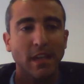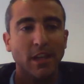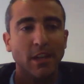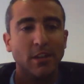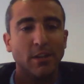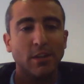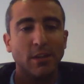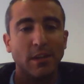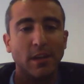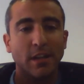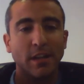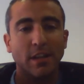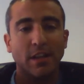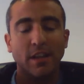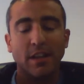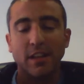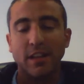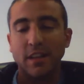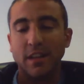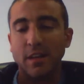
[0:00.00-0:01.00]
So
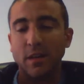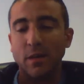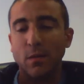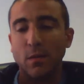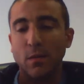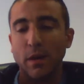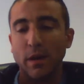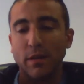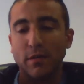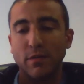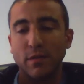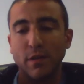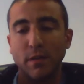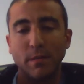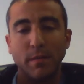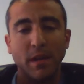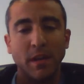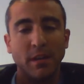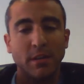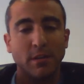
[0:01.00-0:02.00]
let's wait for a
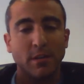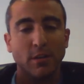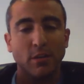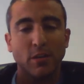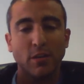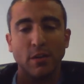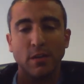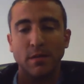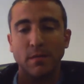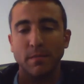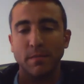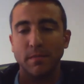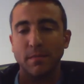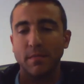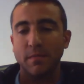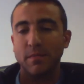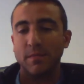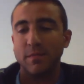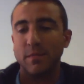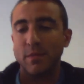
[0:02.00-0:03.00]
minute or so
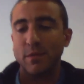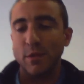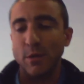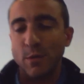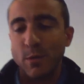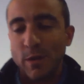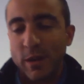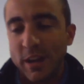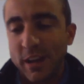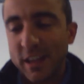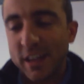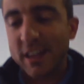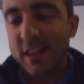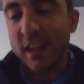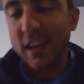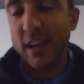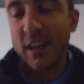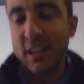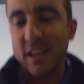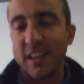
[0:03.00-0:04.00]
before we
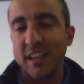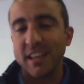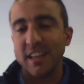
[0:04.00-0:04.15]
start.